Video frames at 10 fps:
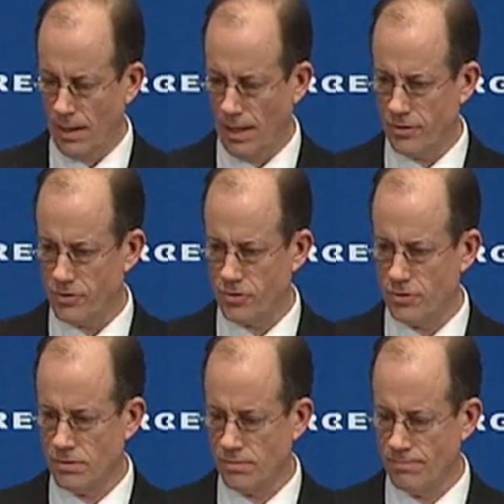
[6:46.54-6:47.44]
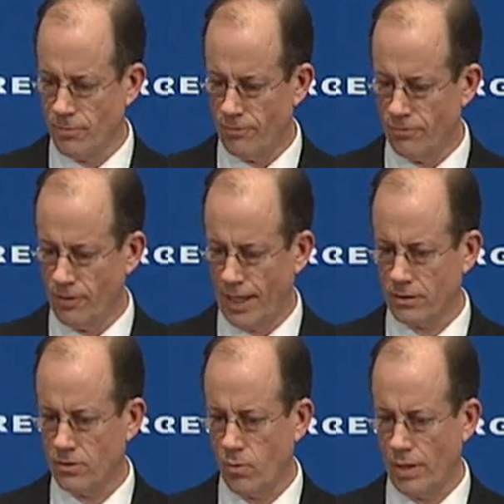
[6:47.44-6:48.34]
and just
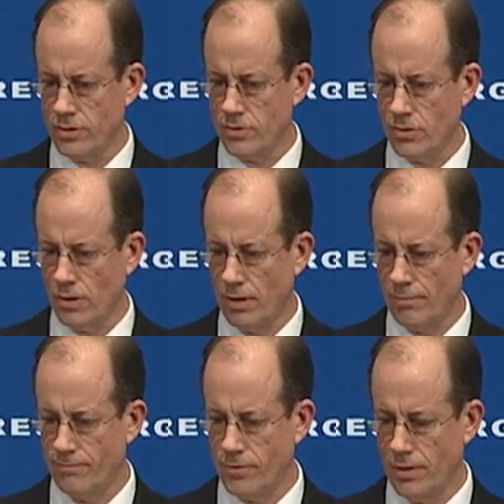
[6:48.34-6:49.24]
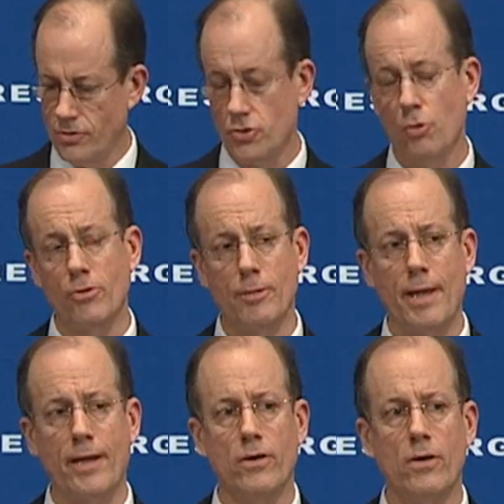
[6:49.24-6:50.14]
reflect quite so, uh, in a sobering
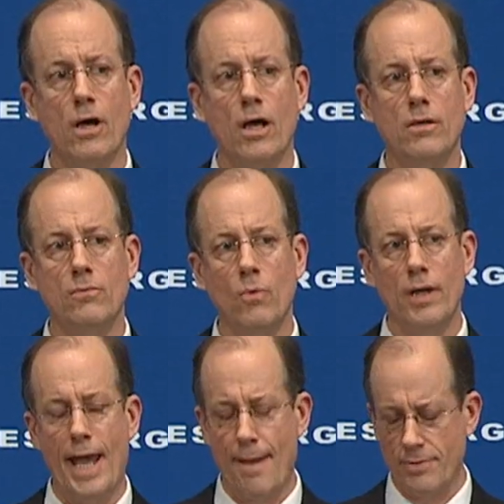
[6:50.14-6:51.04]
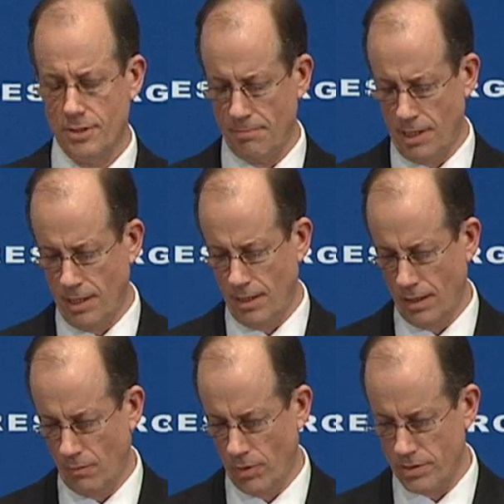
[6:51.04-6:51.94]
manner on what happened to me
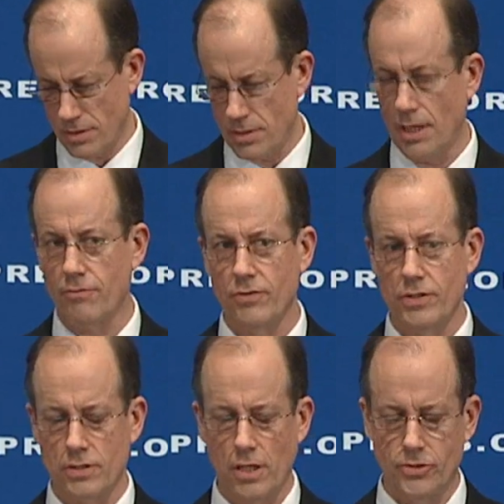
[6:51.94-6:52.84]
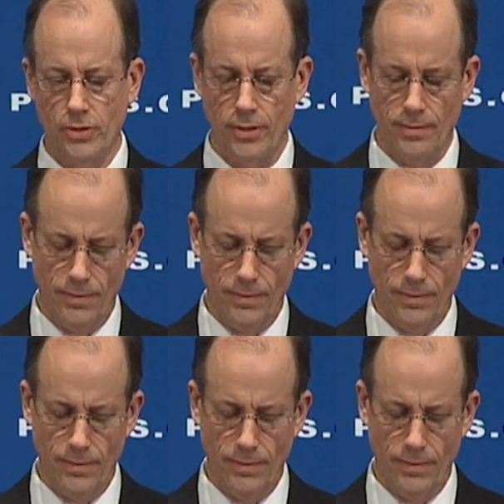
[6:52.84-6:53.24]
and what's at stake for this country.